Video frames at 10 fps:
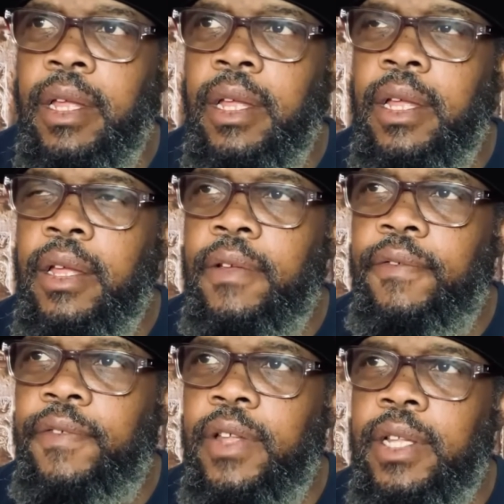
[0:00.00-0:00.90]

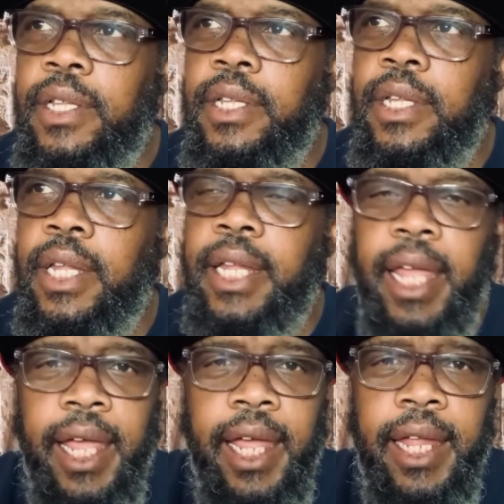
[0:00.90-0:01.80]
foot and
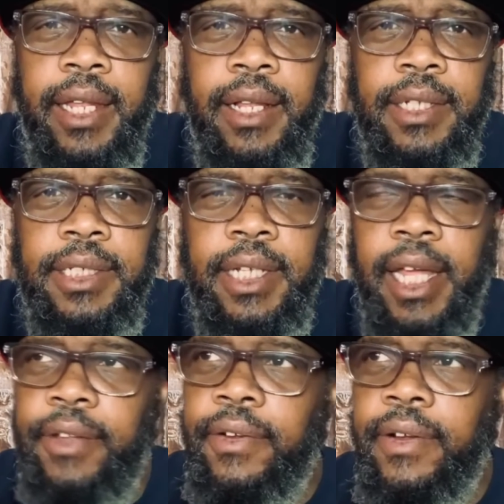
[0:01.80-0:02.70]
hand
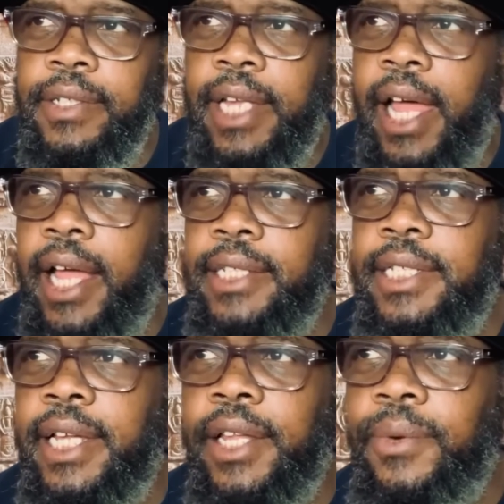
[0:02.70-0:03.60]
together, tied
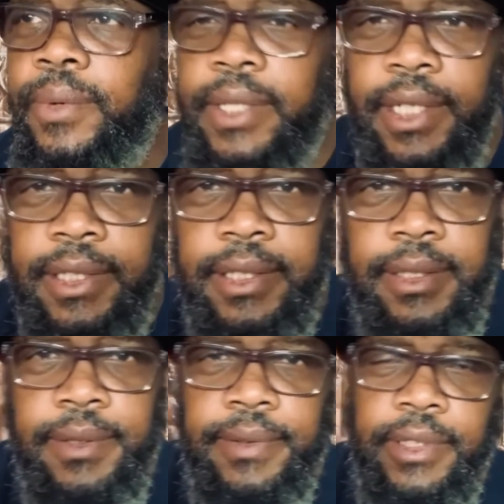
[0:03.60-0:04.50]
together with this.
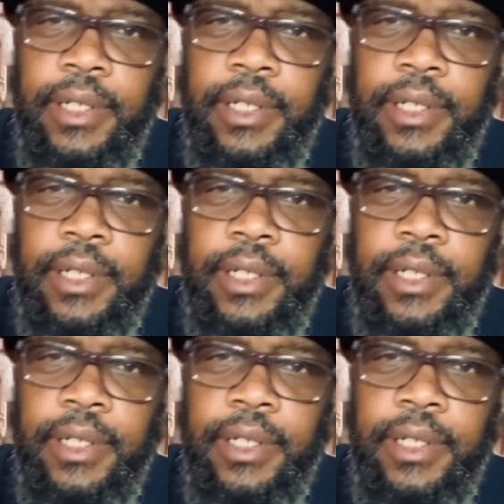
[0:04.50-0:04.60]
So